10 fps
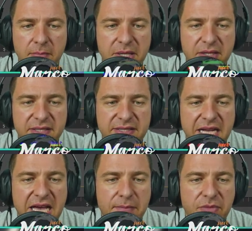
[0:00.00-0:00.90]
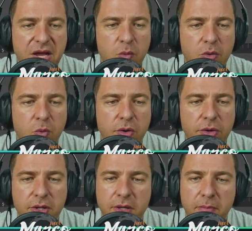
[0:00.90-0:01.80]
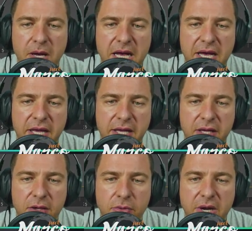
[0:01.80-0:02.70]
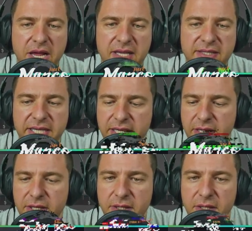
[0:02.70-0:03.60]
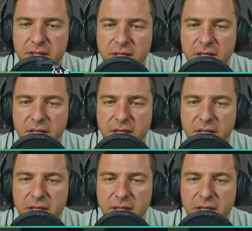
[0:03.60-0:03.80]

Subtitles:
but this time they will work by raising